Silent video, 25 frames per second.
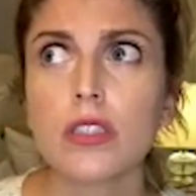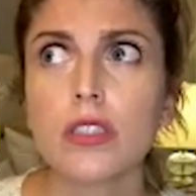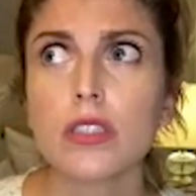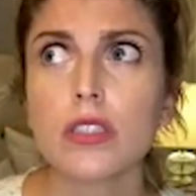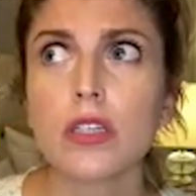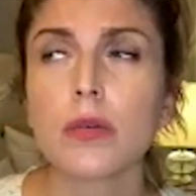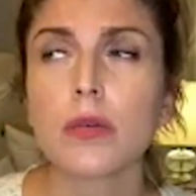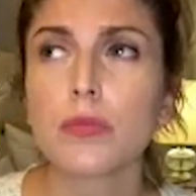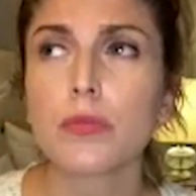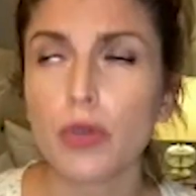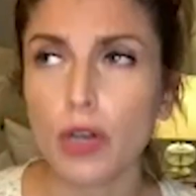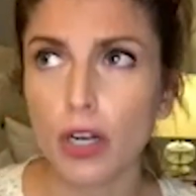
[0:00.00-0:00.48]

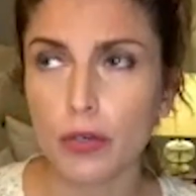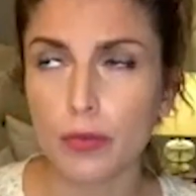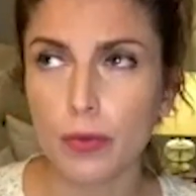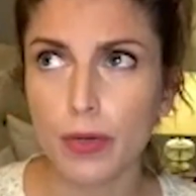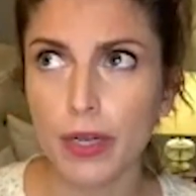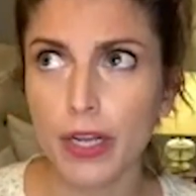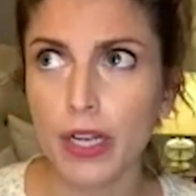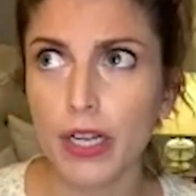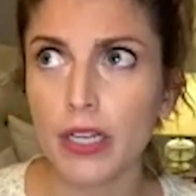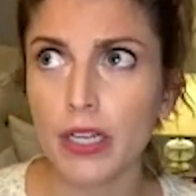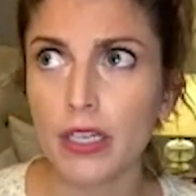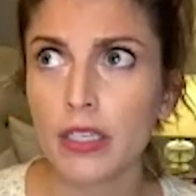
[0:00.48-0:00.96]
on
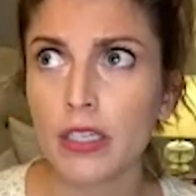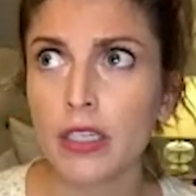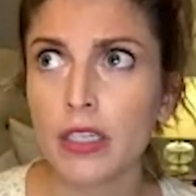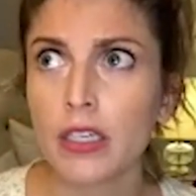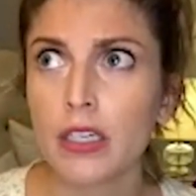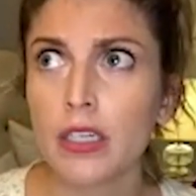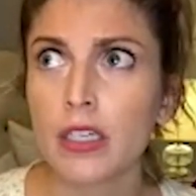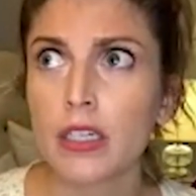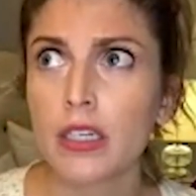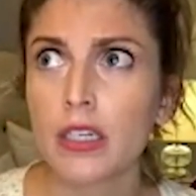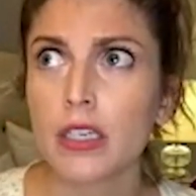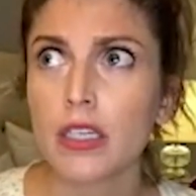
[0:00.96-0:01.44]
Broadway,
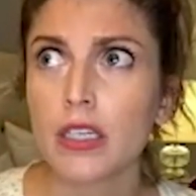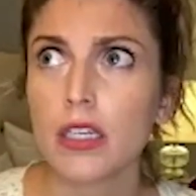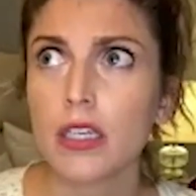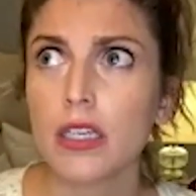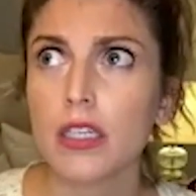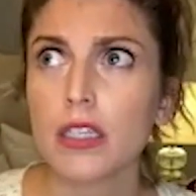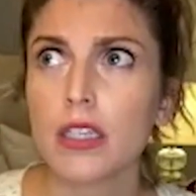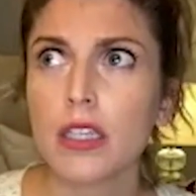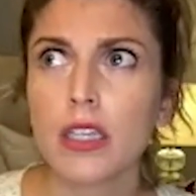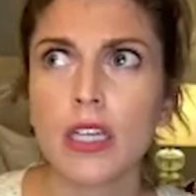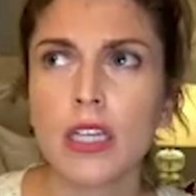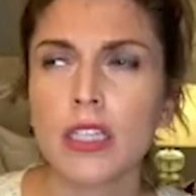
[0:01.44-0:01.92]

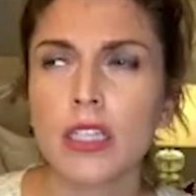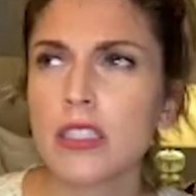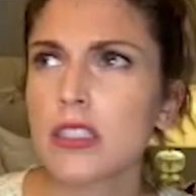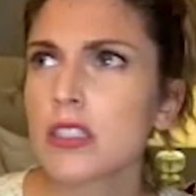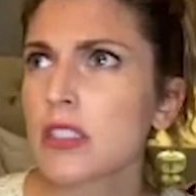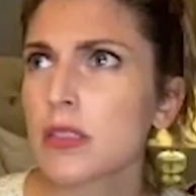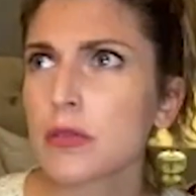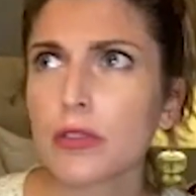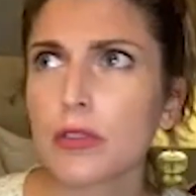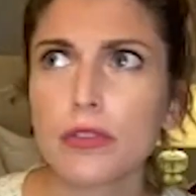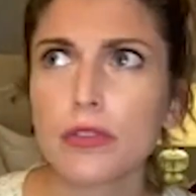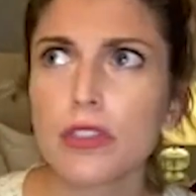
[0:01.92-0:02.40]
and then I did
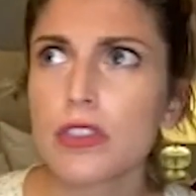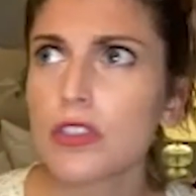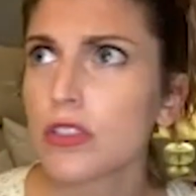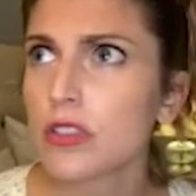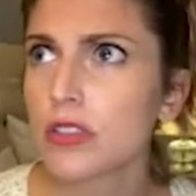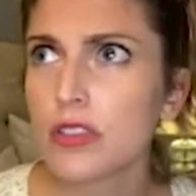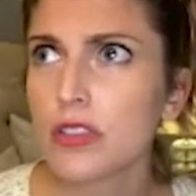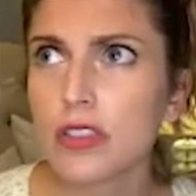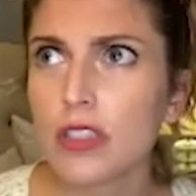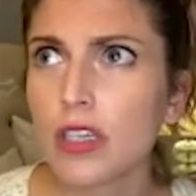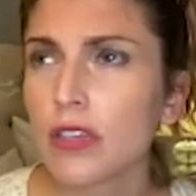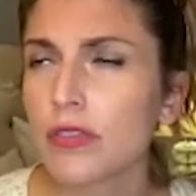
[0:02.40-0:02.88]
some more
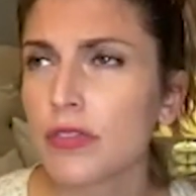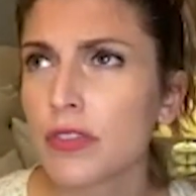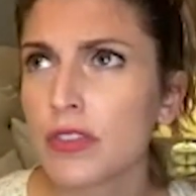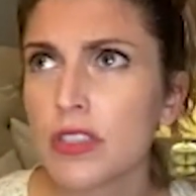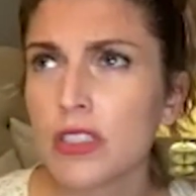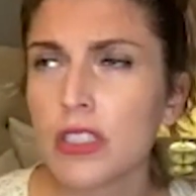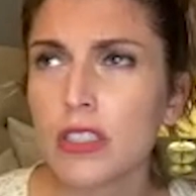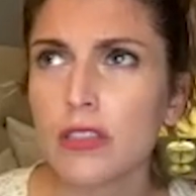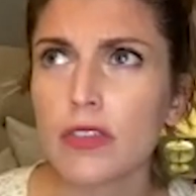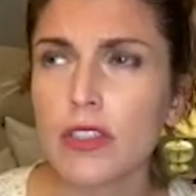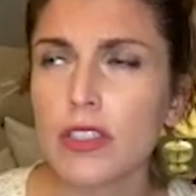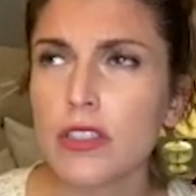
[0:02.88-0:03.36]
regional stuff and
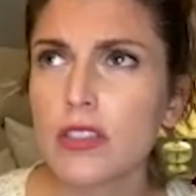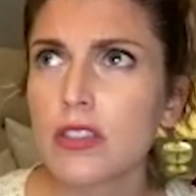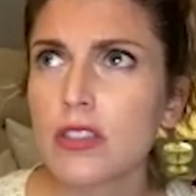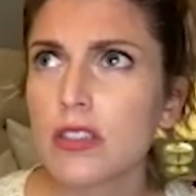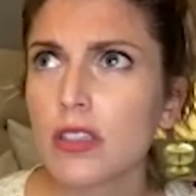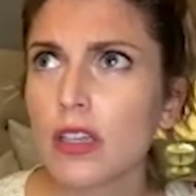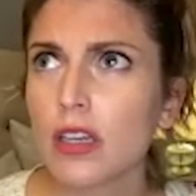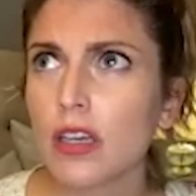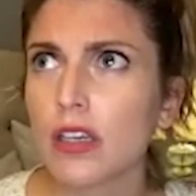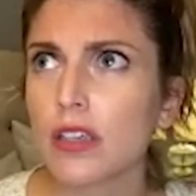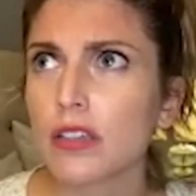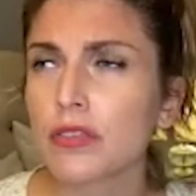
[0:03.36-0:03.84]
T V
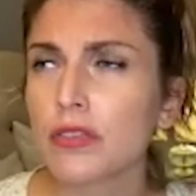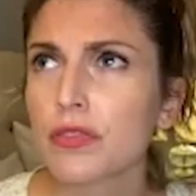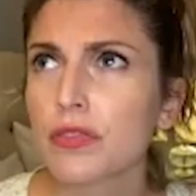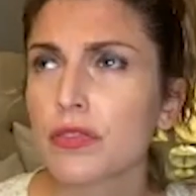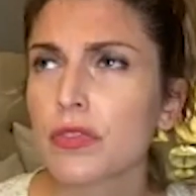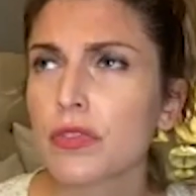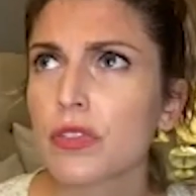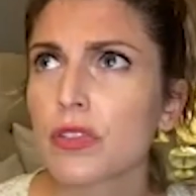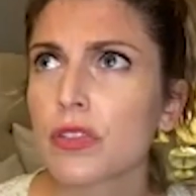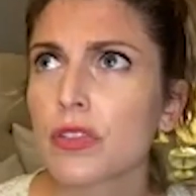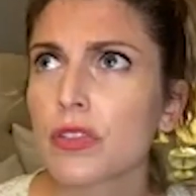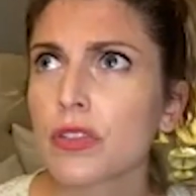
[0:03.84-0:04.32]
stuff.
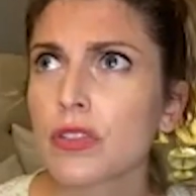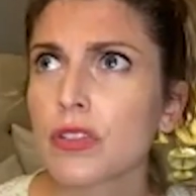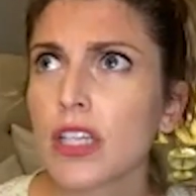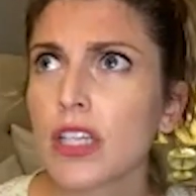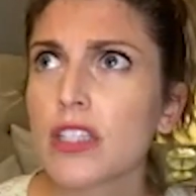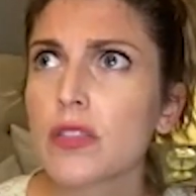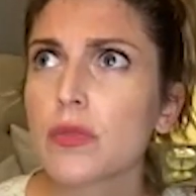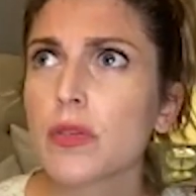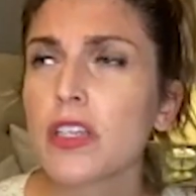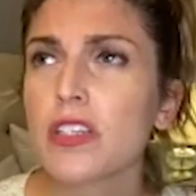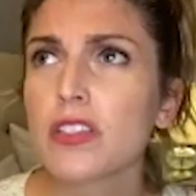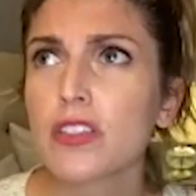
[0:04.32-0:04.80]

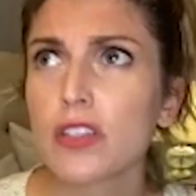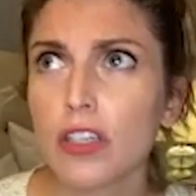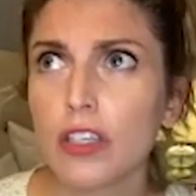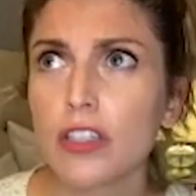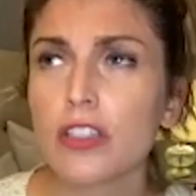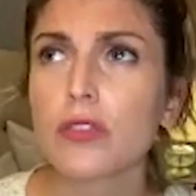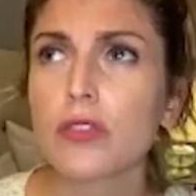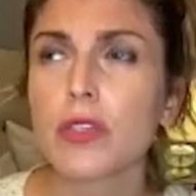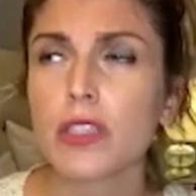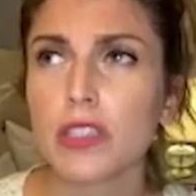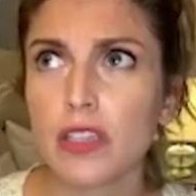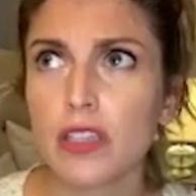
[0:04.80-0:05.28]
That's when I started
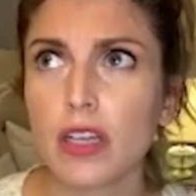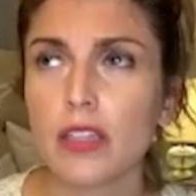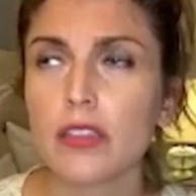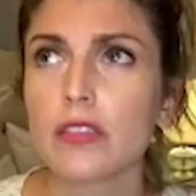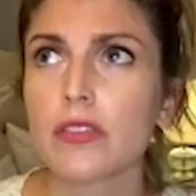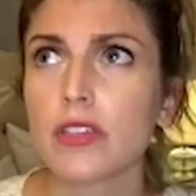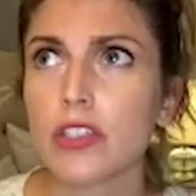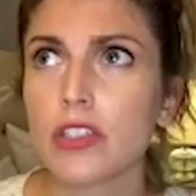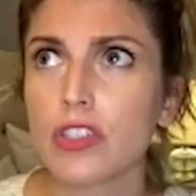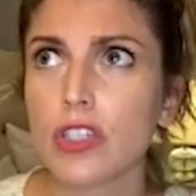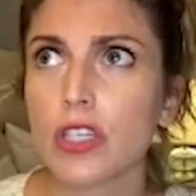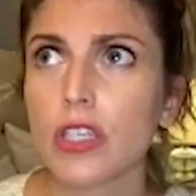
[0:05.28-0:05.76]
doing
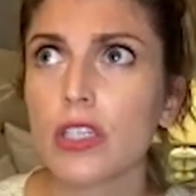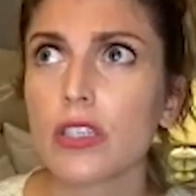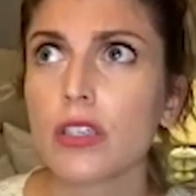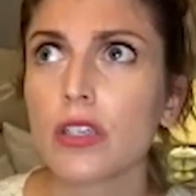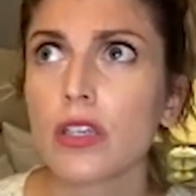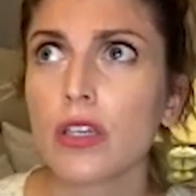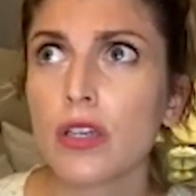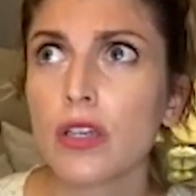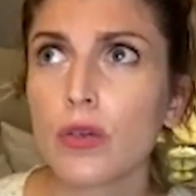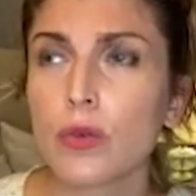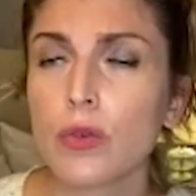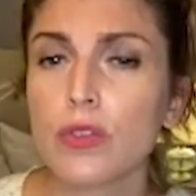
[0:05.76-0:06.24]
television,
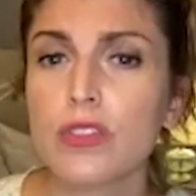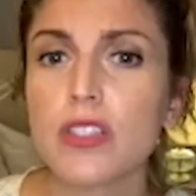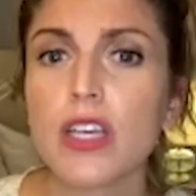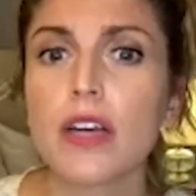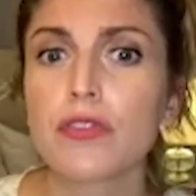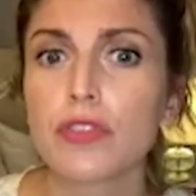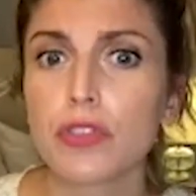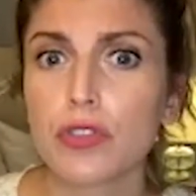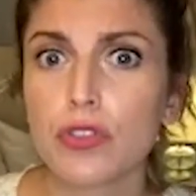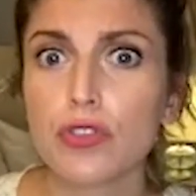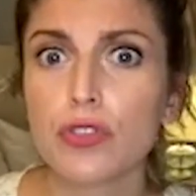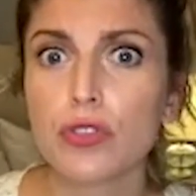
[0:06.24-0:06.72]
was
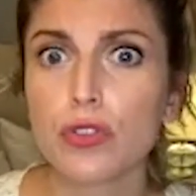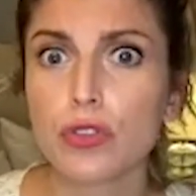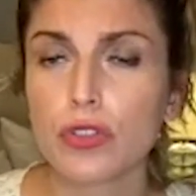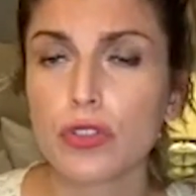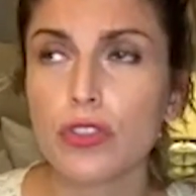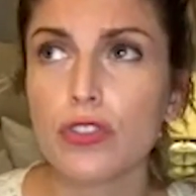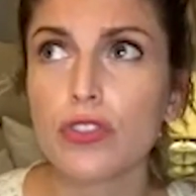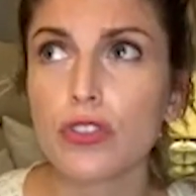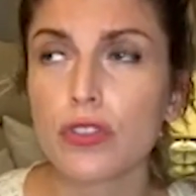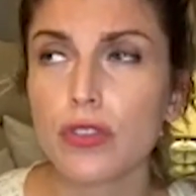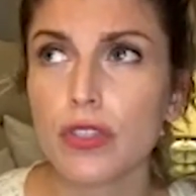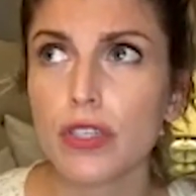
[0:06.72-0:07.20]
after Drood
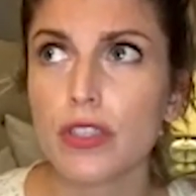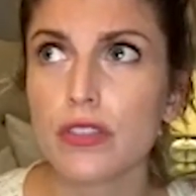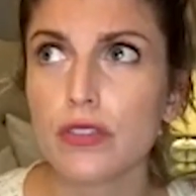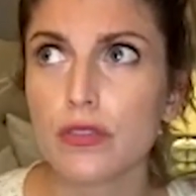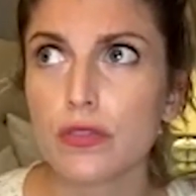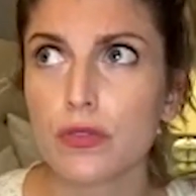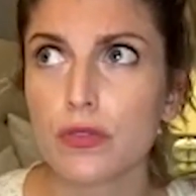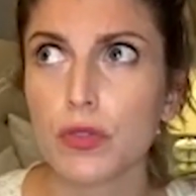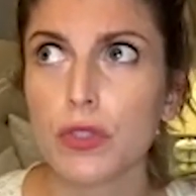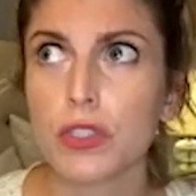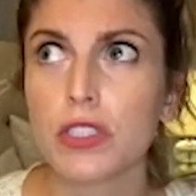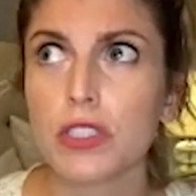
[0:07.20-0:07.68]
in two thousand
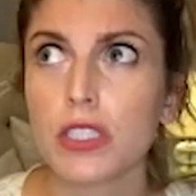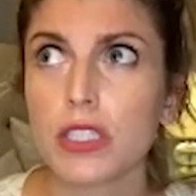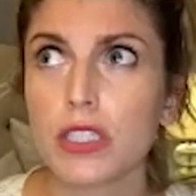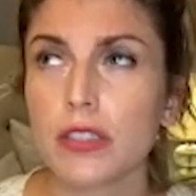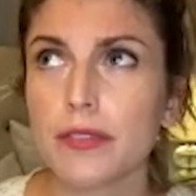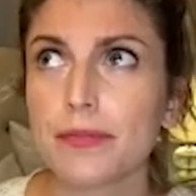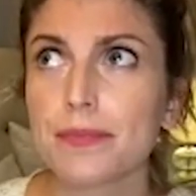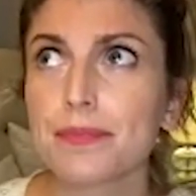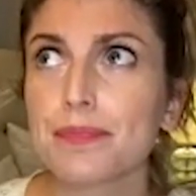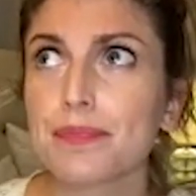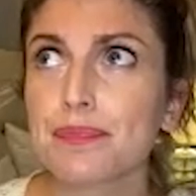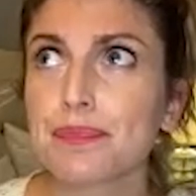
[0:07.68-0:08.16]

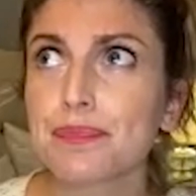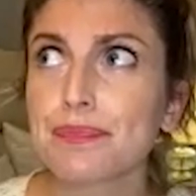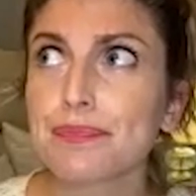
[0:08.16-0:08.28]
fourteen.